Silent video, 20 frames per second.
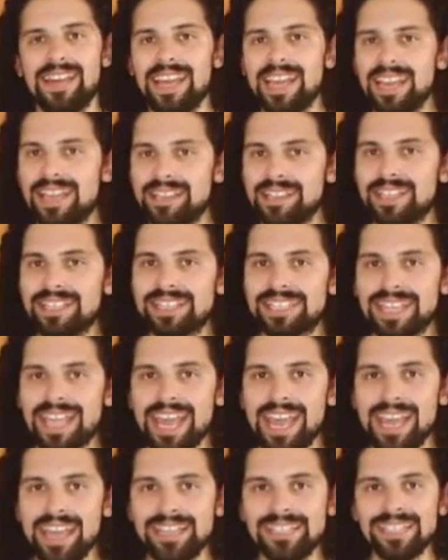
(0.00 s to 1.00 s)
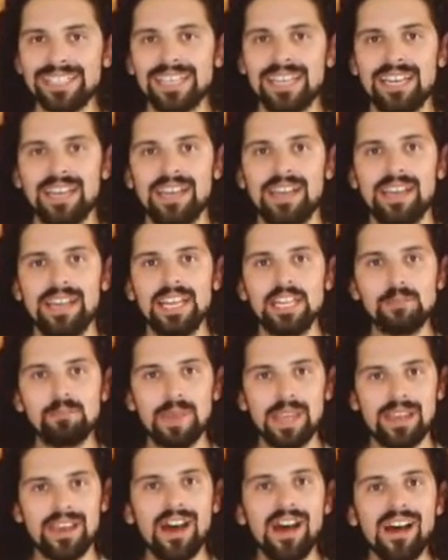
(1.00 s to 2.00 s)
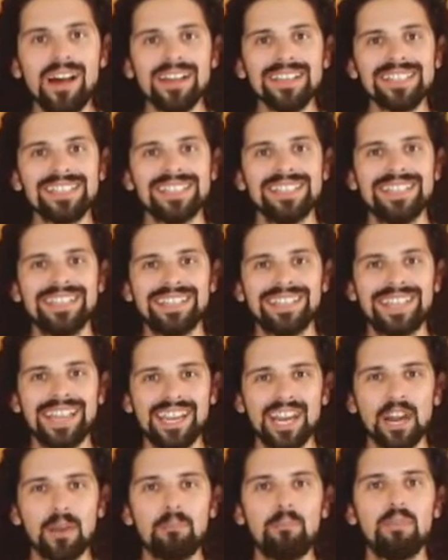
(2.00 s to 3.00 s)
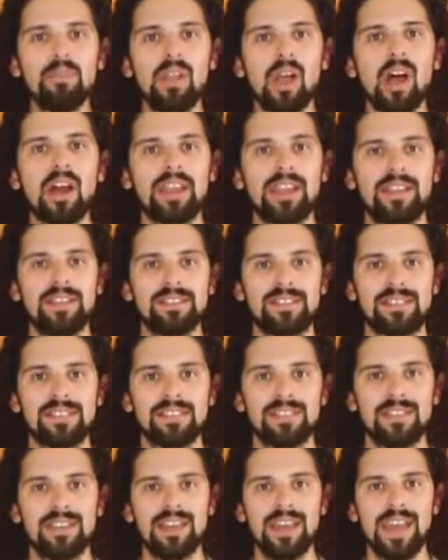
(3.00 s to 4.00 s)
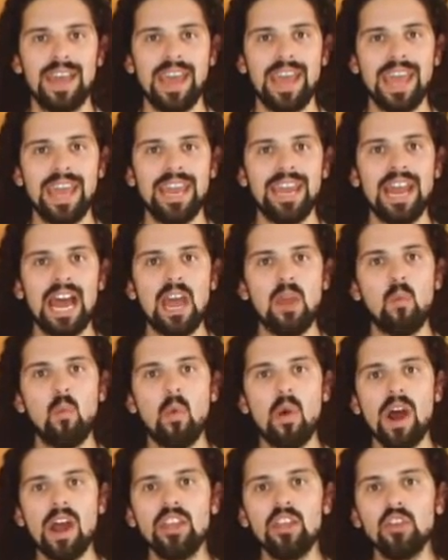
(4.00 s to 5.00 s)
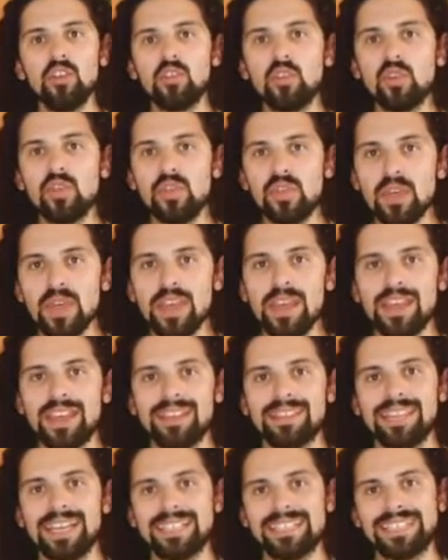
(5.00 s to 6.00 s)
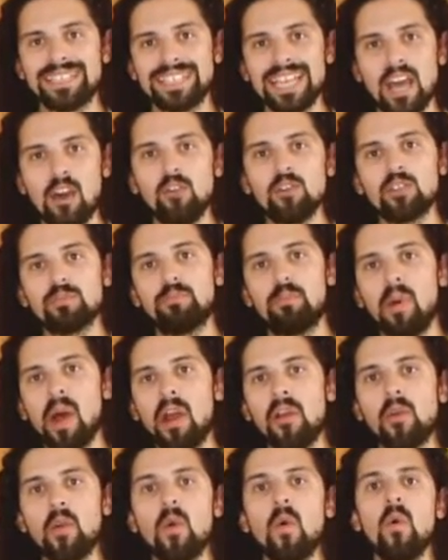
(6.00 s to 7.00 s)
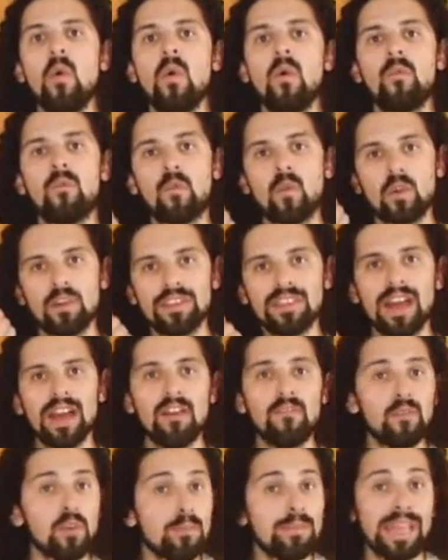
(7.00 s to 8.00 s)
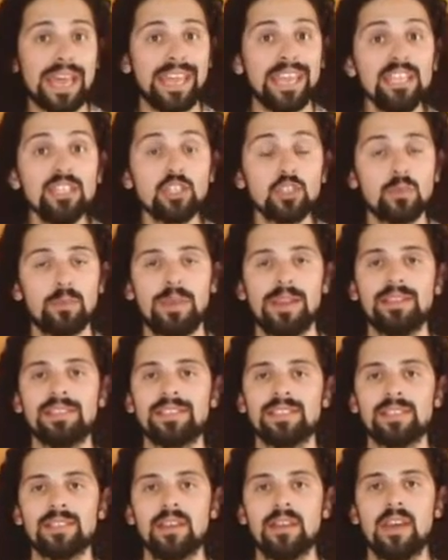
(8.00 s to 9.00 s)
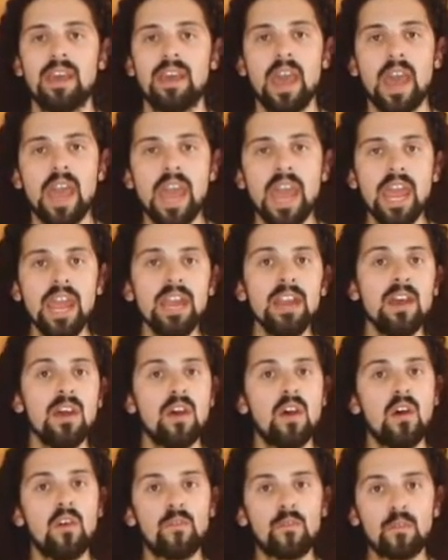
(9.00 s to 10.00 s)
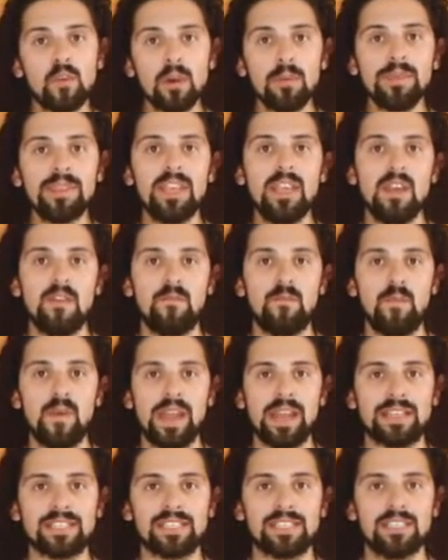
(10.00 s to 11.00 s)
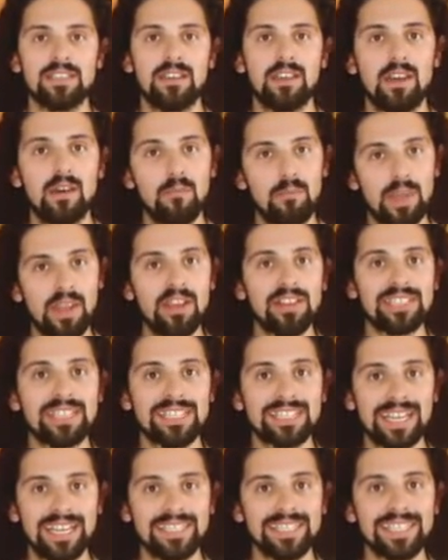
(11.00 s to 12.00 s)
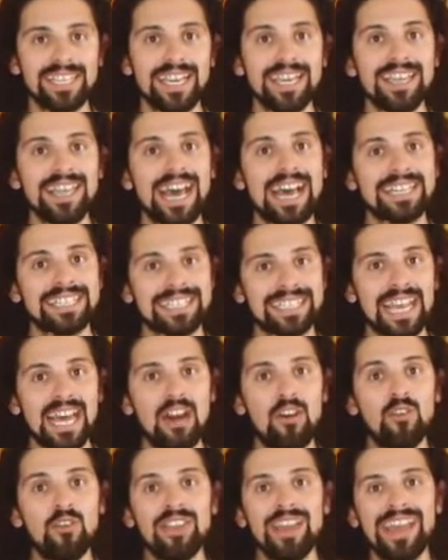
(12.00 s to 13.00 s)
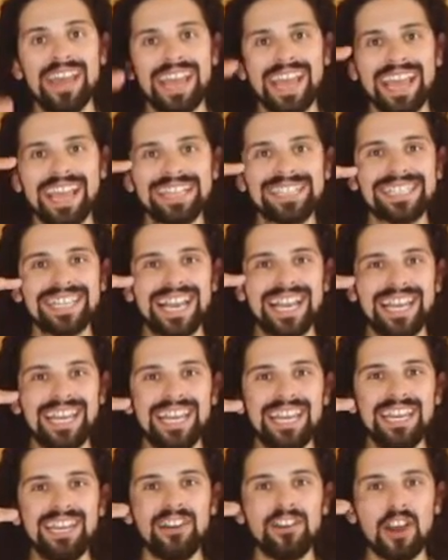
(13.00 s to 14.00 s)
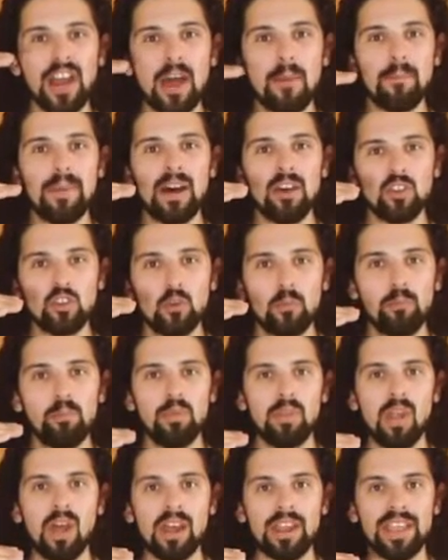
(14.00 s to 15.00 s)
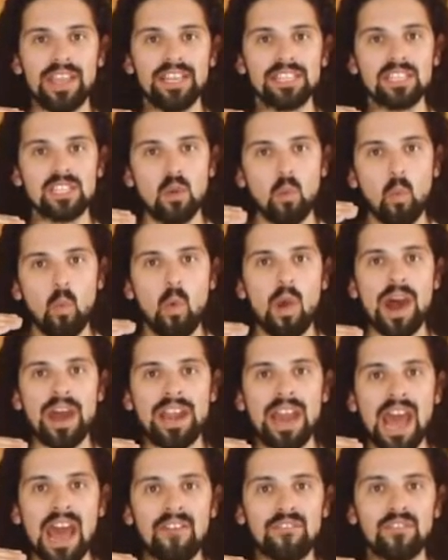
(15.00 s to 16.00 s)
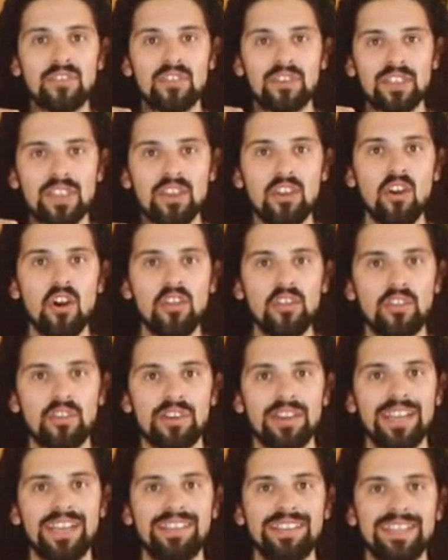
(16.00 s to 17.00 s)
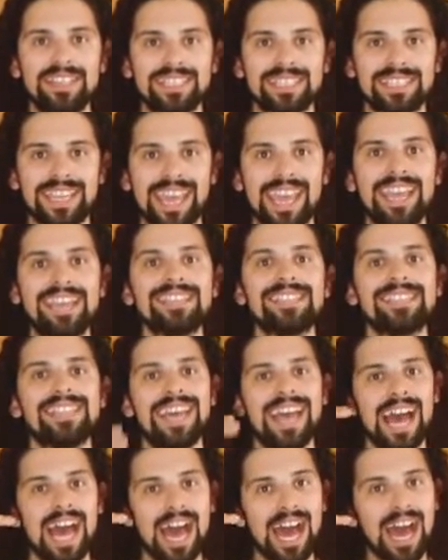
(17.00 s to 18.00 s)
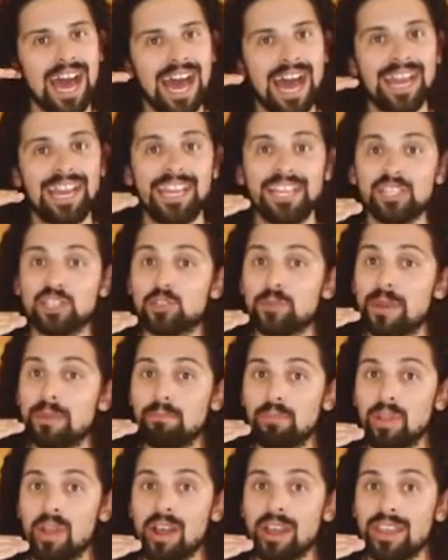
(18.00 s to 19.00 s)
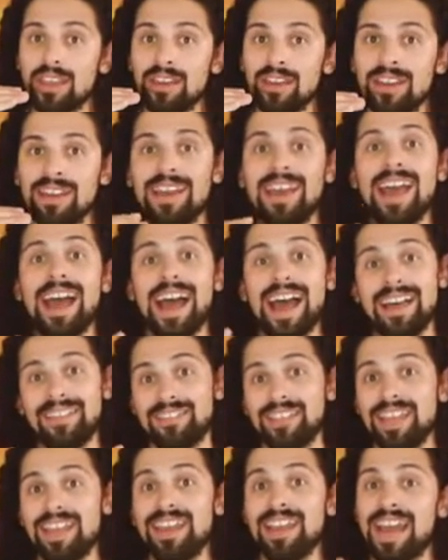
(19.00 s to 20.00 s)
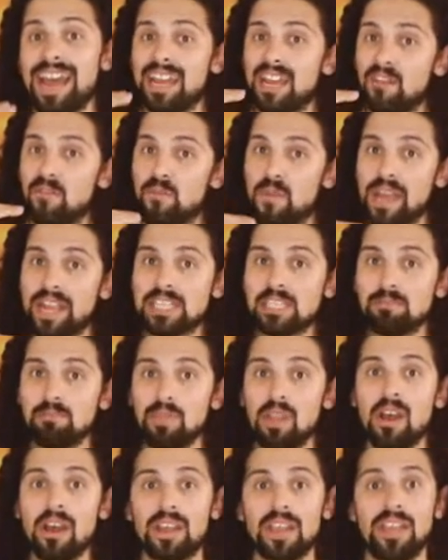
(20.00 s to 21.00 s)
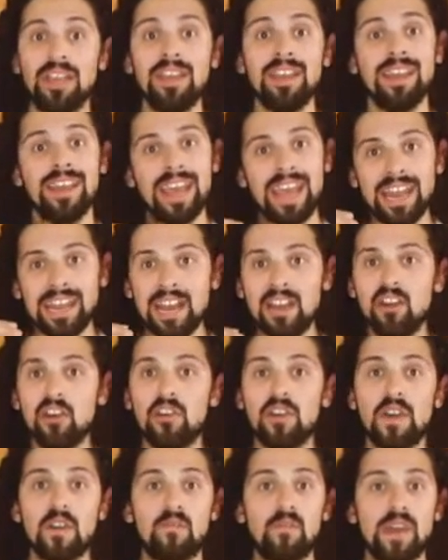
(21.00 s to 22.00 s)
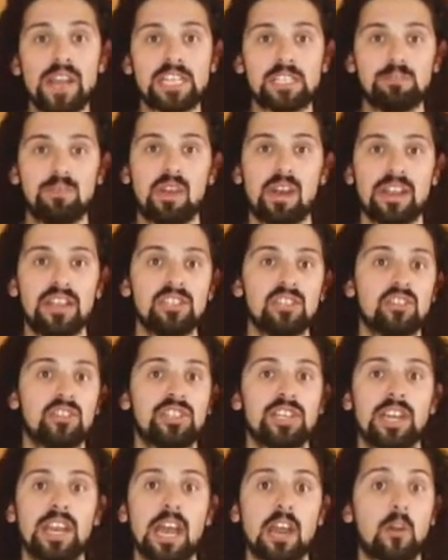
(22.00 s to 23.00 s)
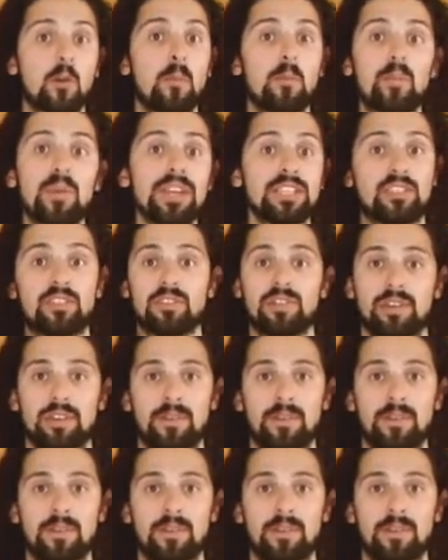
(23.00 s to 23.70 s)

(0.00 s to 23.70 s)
In this case, is because they are plugins. And I want you to think that sounds borrow from the instruments and from the effects. Because as I said, a sound is a linear amount of plugins, one after the other. In this case, an instrument plugin, and then an effects plugin, and another effects plugin such as a compressor.